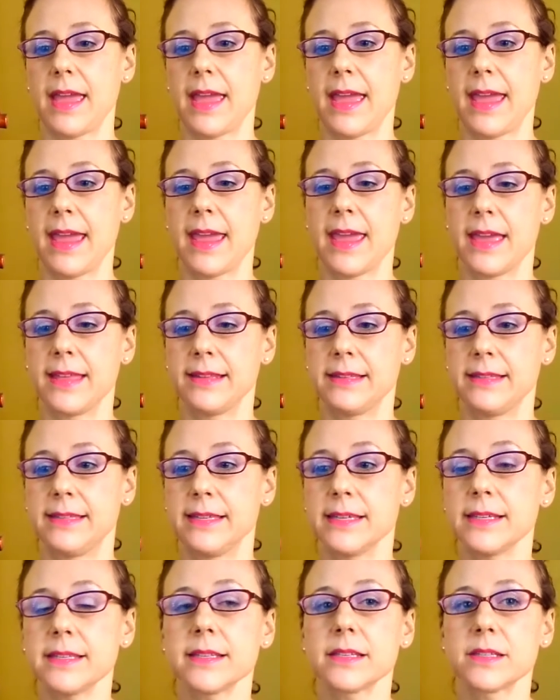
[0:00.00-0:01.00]
And
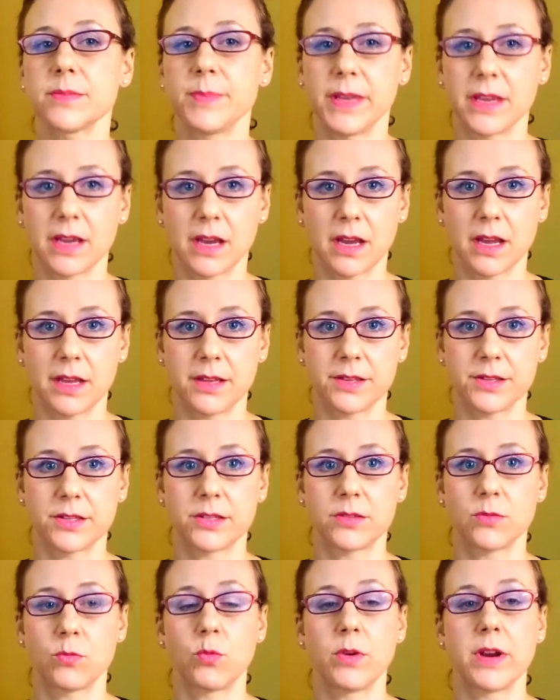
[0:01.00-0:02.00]
this is
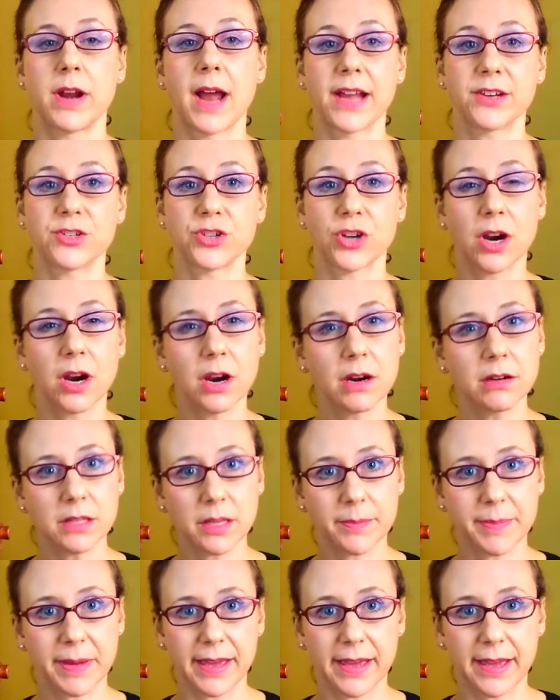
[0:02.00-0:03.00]
because when I turn the
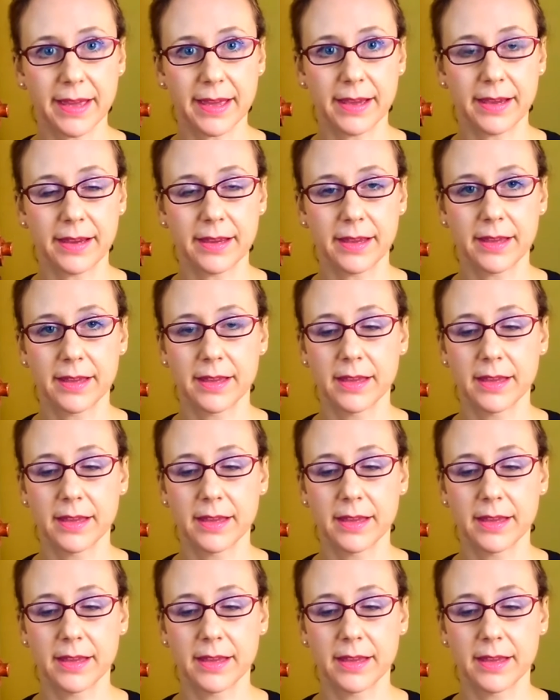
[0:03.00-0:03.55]
peg,